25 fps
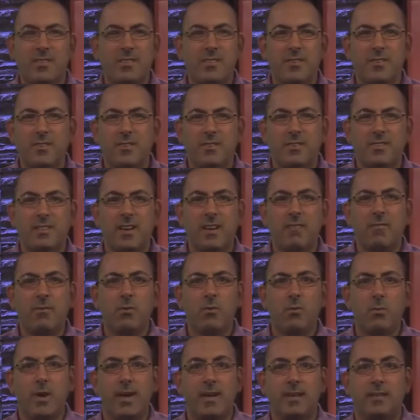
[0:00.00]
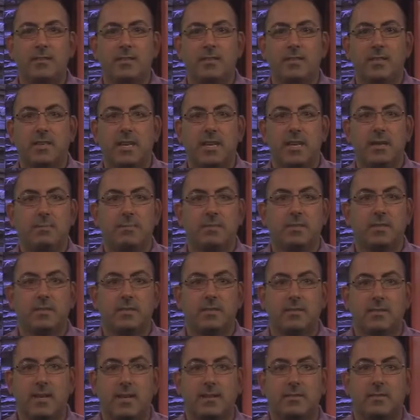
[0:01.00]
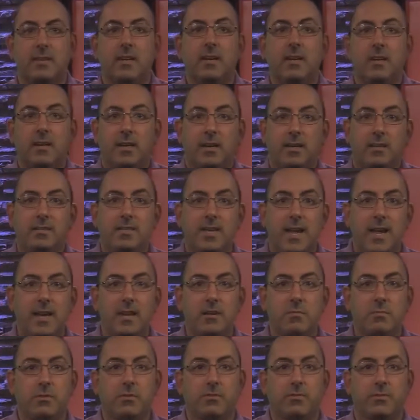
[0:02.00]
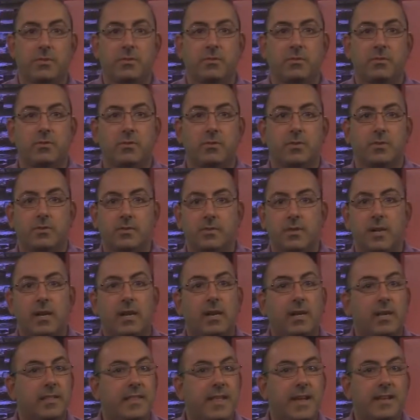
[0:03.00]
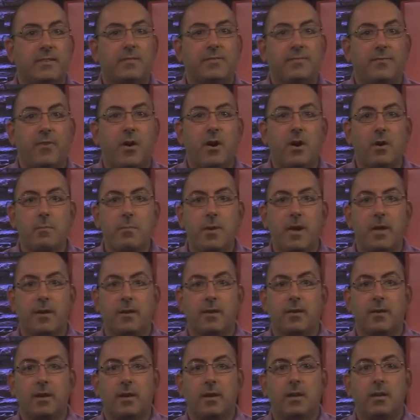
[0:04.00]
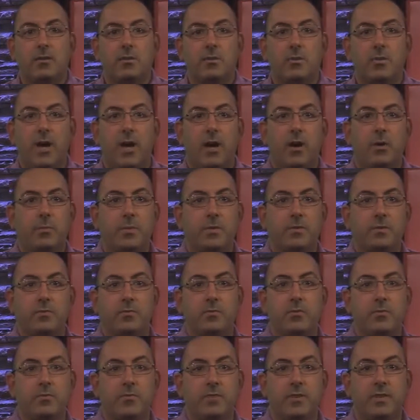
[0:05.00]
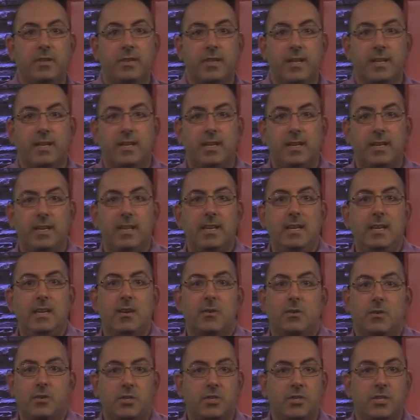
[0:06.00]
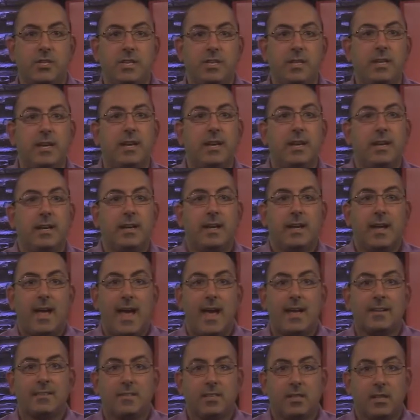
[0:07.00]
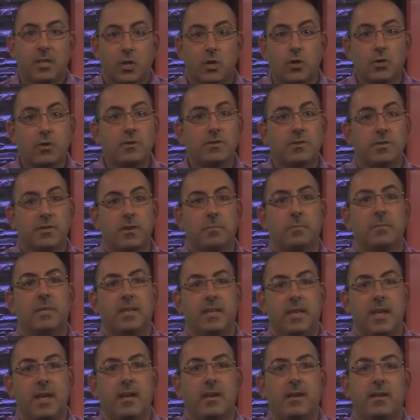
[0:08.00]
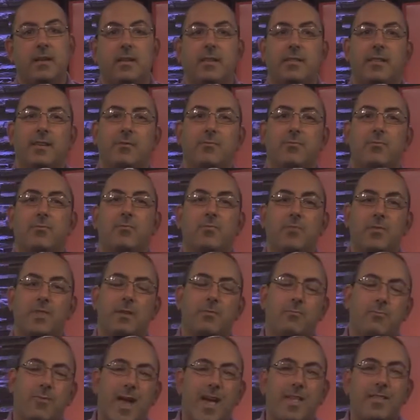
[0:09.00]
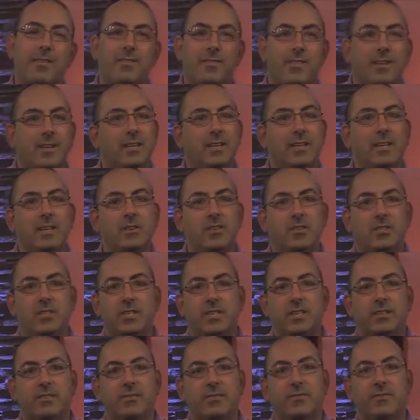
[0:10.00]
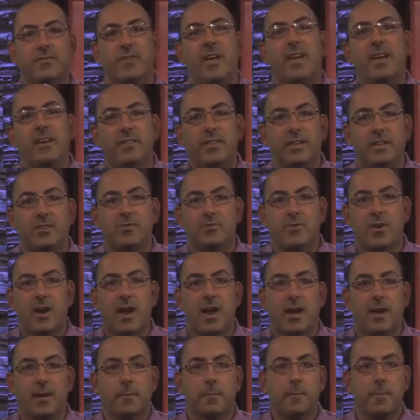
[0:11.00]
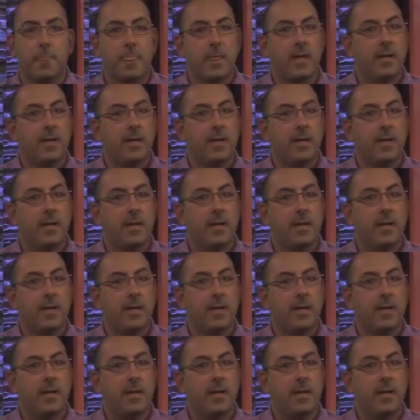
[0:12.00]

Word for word: There are several ways to keep success attainable for students. That's far better to help a student feel that he or she hasn't learned something yet than, than rather that he or she has failed at trying.